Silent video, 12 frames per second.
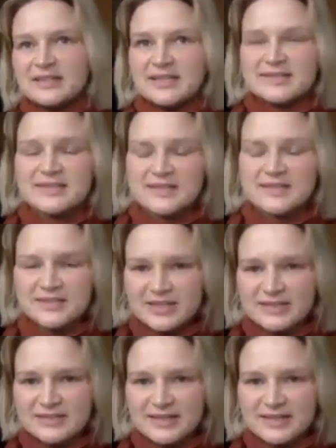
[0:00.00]
it's such an
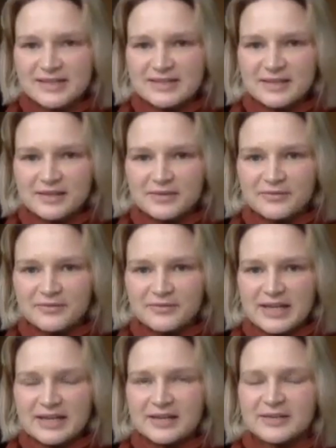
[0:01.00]
exciting
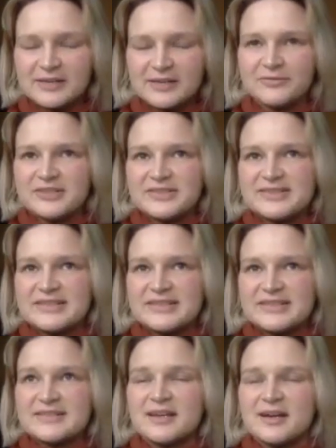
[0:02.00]
array of
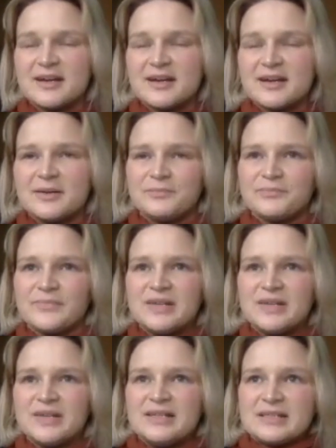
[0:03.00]
voices
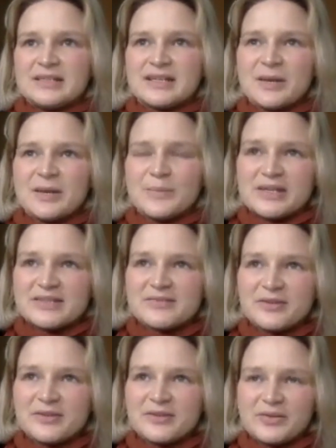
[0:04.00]
coming
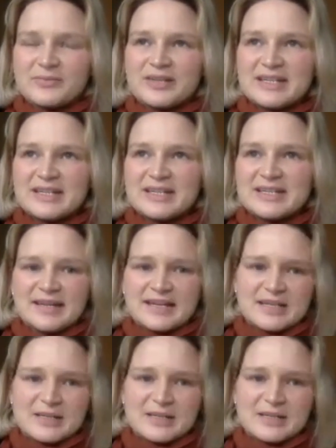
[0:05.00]
into the fold. So I'm really
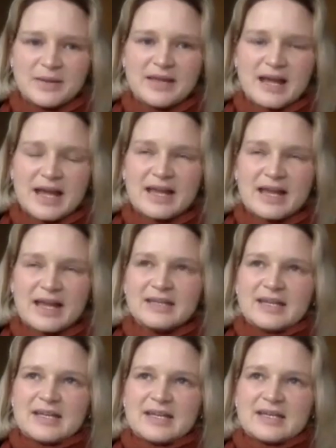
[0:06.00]
excited about that.
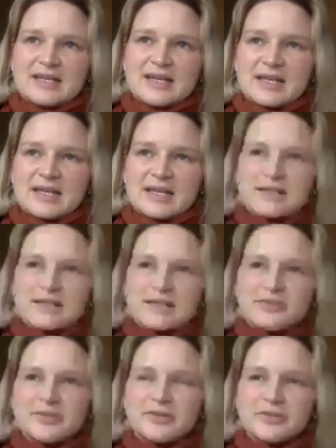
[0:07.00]
And
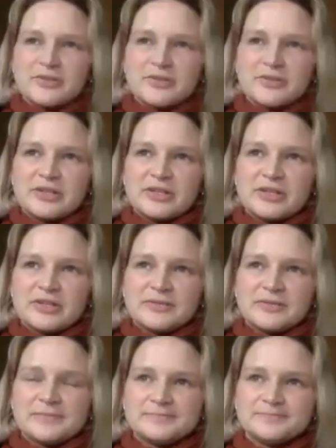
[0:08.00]
on
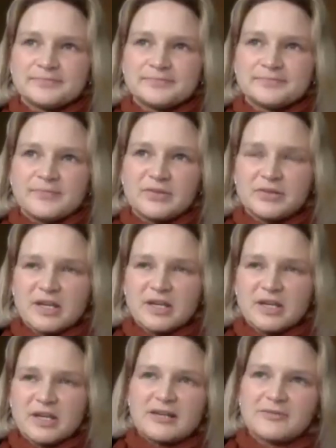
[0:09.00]
the
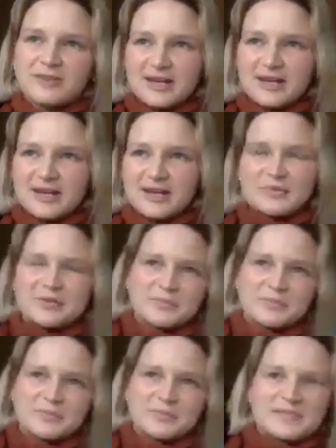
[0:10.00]
kind of climate
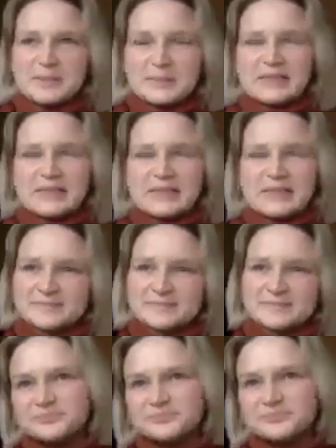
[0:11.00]
mainstreaming
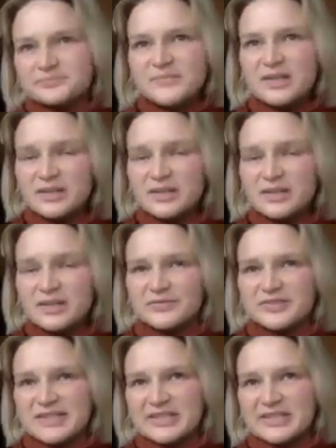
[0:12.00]

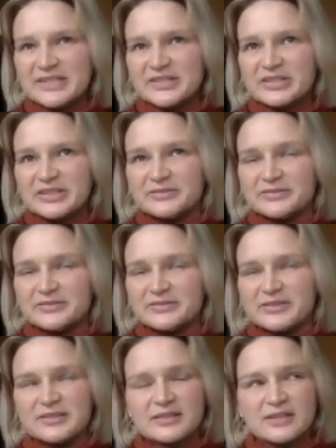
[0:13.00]
conversation of,
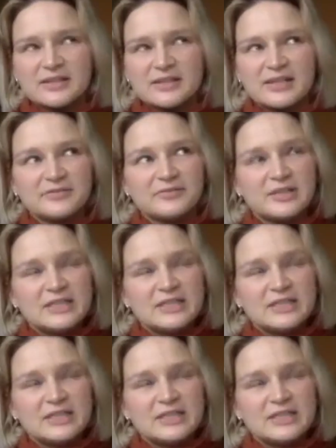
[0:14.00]
and the kind of,